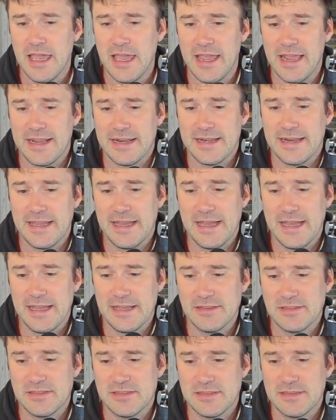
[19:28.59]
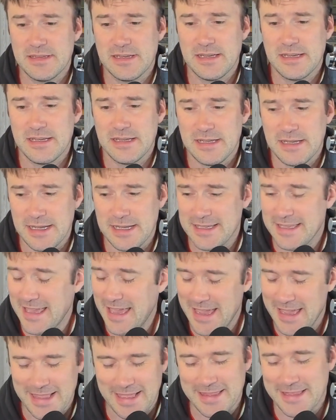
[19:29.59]
And, uh,
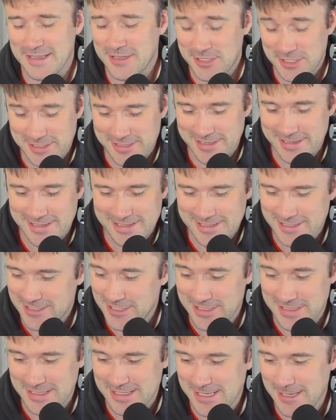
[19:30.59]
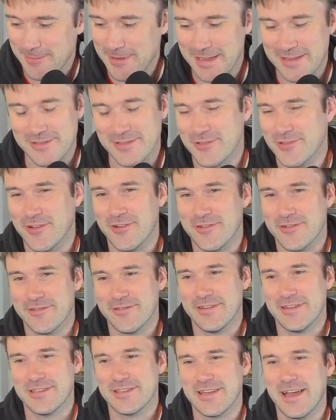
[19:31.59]
again, I think she's going to just keep getting
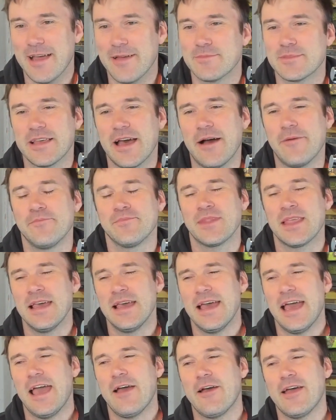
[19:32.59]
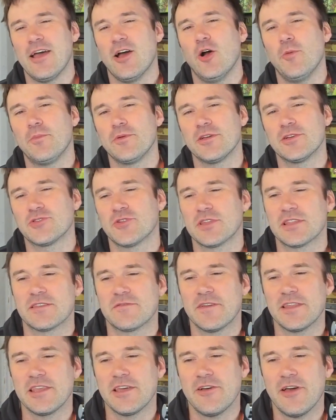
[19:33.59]
stronger each time. So, all right, I hope you enjoyed
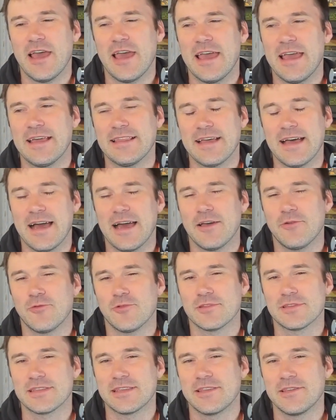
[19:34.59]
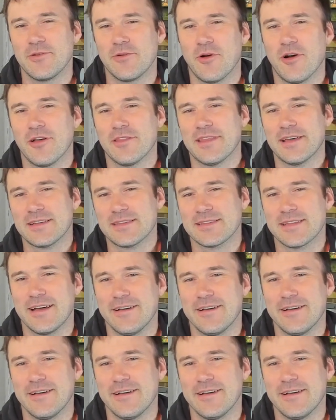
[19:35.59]
this video, and I will see you all next